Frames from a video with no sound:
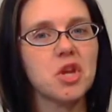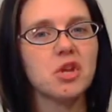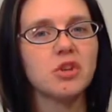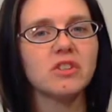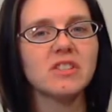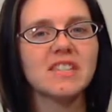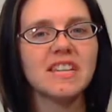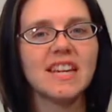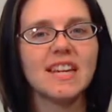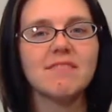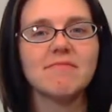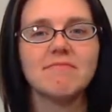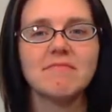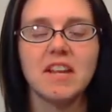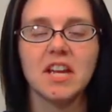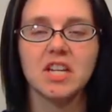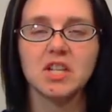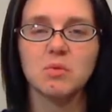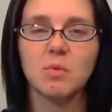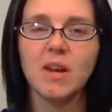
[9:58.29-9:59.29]
You'll see
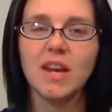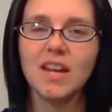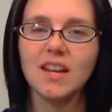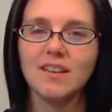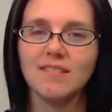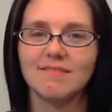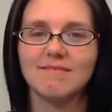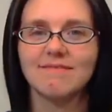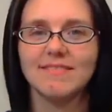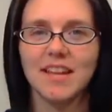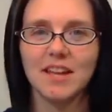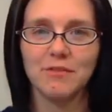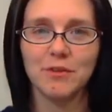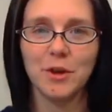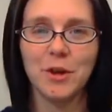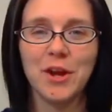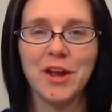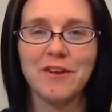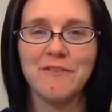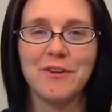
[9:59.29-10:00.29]
next week
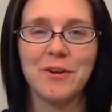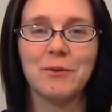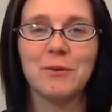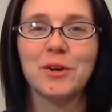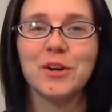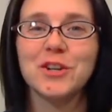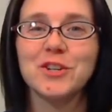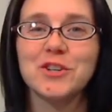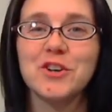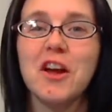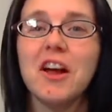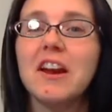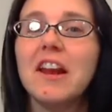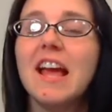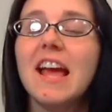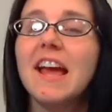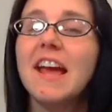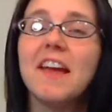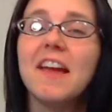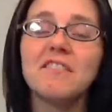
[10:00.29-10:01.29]
if it works or
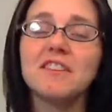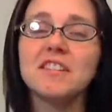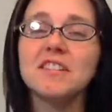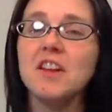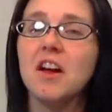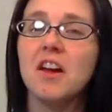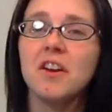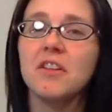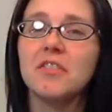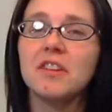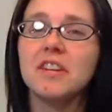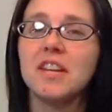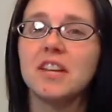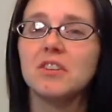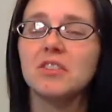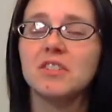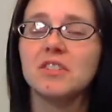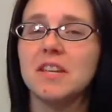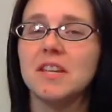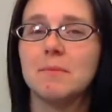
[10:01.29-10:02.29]
not. If it's not on the
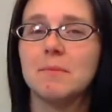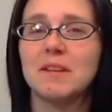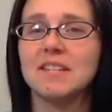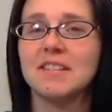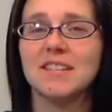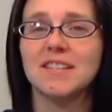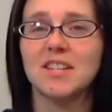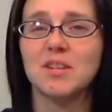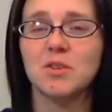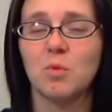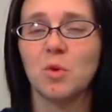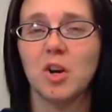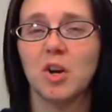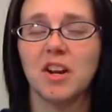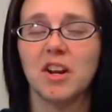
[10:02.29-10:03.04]
needles, that means it didn't